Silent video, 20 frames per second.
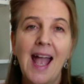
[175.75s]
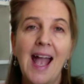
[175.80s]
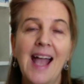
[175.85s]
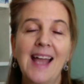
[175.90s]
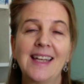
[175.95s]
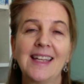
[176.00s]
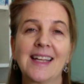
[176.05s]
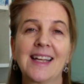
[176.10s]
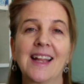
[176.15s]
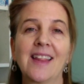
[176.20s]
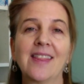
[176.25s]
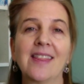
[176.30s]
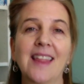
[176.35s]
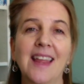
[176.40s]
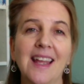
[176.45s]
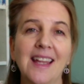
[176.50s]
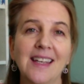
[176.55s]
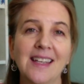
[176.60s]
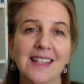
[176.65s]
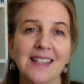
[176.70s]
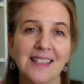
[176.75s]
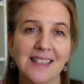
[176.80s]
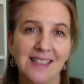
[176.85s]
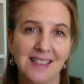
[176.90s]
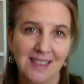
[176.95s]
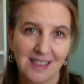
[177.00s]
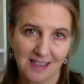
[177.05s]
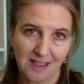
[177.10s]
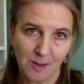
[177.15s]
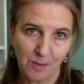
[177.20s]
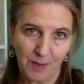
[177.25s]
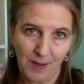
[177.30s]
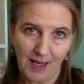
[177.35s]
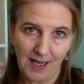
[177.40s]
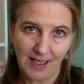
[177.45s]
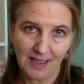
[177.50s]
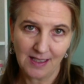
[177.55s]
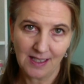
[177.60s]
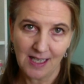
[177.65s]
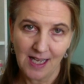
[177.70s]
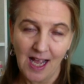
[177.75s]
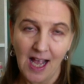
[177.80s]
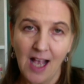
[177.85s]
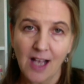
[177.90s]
and it can then dissipate.